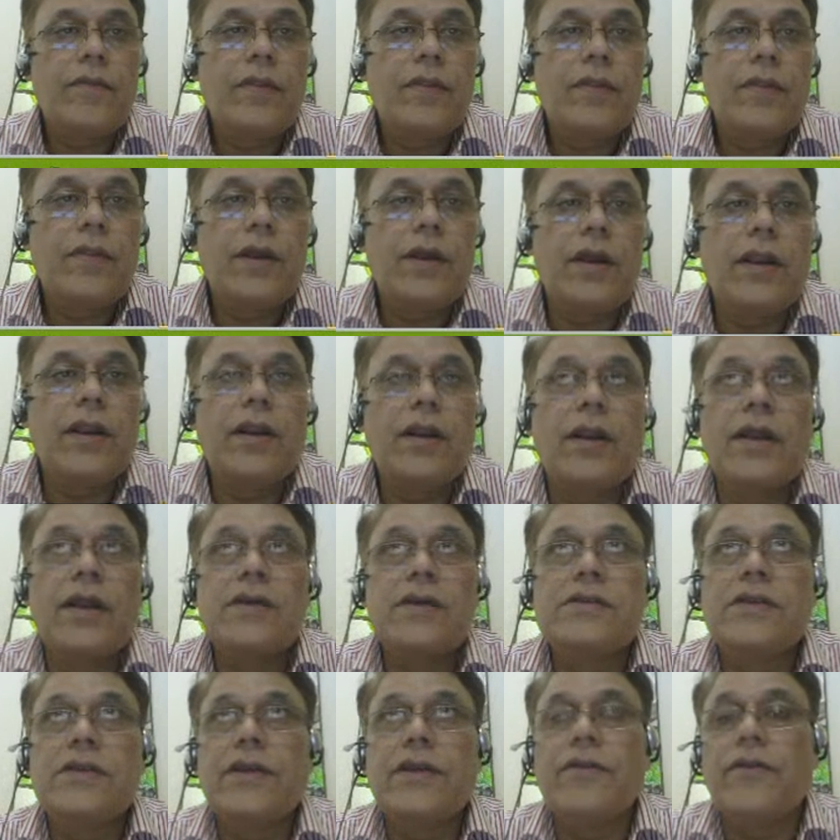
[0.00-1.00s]
The
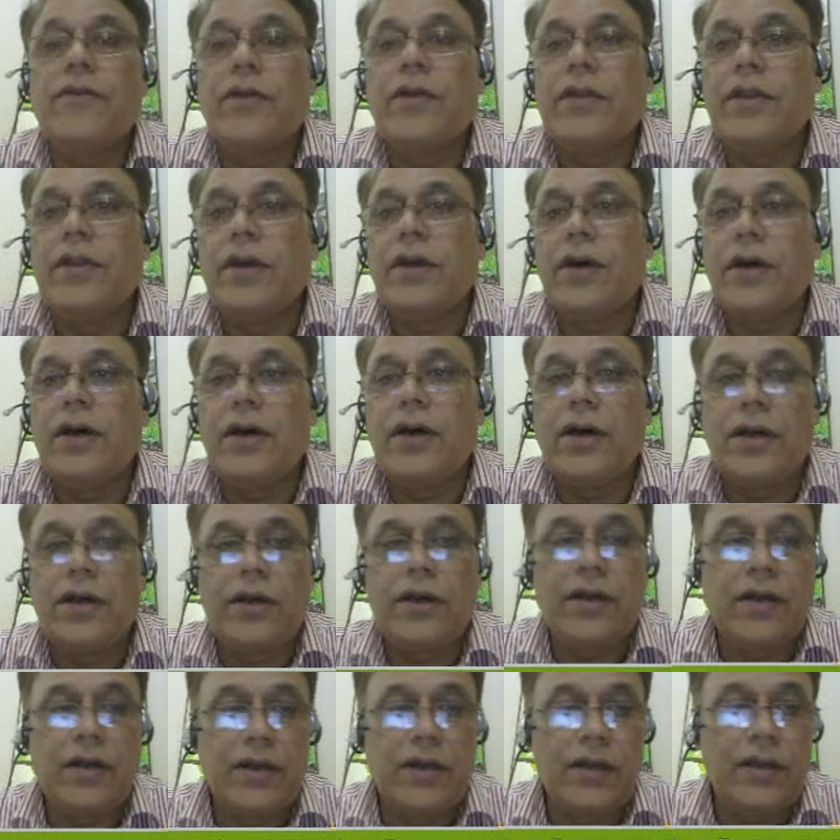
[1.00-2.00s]
interest is with
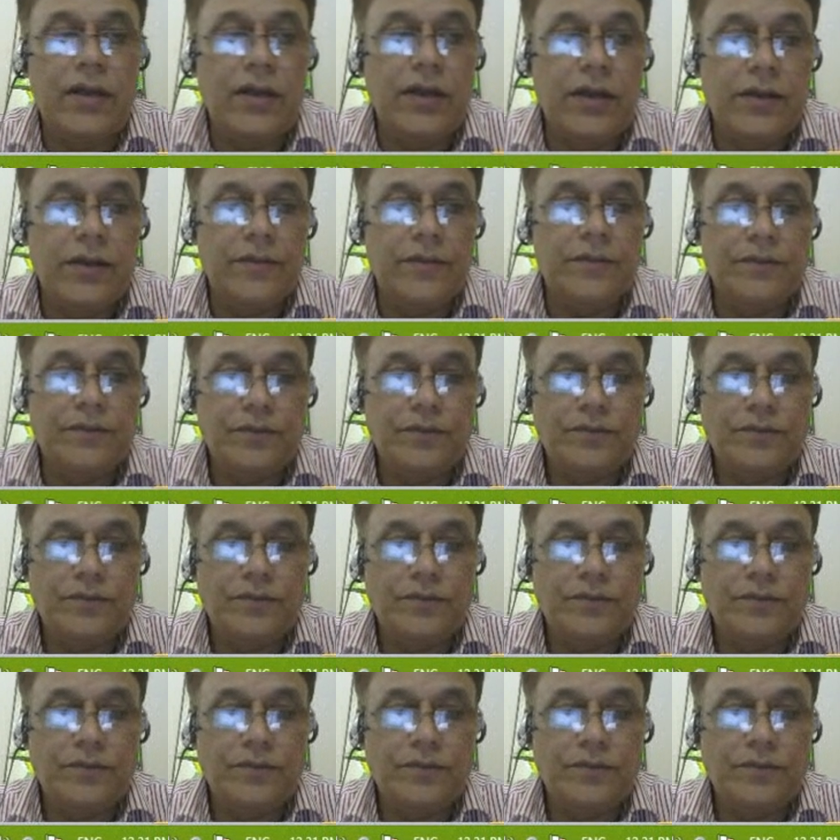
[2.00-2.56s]
the